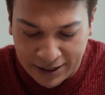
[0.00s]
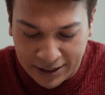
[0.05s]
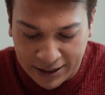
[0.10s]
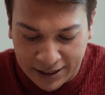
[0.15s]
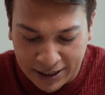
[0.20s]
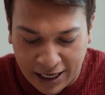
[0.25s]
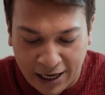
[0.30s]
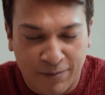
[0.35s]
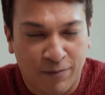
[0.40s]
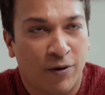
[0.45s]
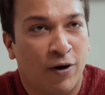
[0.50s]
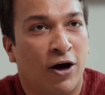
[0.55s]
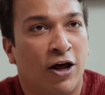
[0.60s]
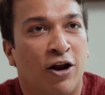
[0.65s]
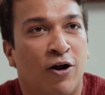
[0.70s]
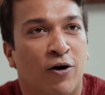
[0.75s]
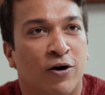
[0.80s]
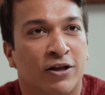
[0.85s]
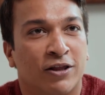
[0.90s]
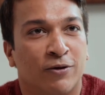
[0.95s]
just came
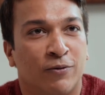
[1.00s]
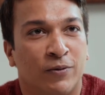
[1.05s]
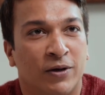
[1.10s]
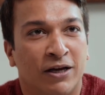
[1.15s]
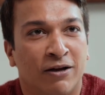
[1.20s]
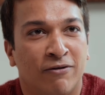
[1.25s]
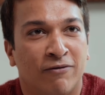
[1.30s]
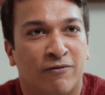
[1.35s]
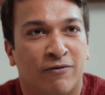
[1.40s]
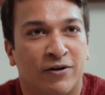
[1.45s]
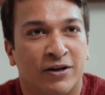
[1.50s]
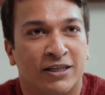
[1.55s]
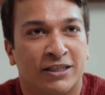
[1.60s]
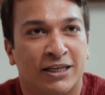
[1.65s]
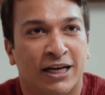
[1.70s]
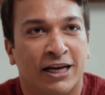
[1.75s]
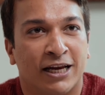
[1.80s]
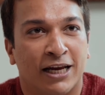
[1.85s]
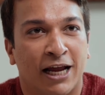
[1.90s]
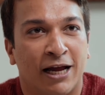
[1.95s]
along the way.
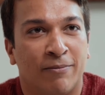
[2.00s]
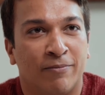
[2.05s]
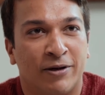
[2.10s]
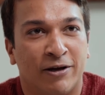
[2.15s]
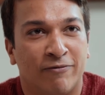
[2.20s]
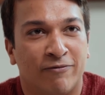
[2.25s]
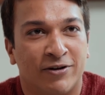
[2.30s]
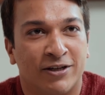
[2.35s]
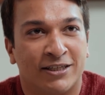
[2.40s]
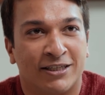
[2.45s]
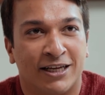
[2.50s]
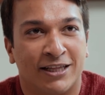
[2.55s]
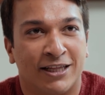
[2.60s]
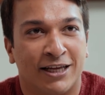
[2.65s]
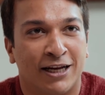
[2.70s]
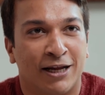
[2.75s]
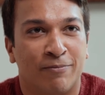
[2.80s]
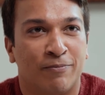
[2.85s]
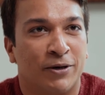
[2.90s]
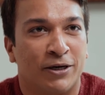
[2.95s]
First I climbed Everest
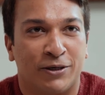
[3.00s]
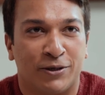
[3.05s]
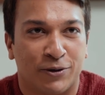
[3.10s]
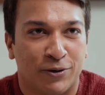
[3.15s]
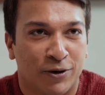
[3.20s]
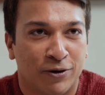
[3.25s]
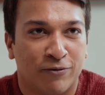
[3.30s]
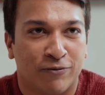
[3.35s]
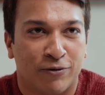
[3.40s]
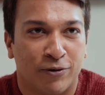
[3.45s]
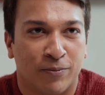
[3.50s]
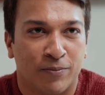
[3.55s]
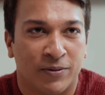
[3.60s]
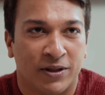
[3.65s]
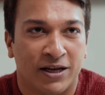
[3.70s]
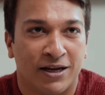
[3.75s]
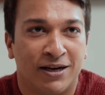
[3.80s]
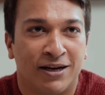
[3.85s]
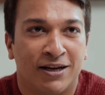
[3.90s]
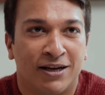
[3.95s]
and then I picked a rock from
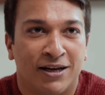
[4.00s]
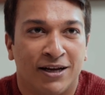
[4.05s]
there.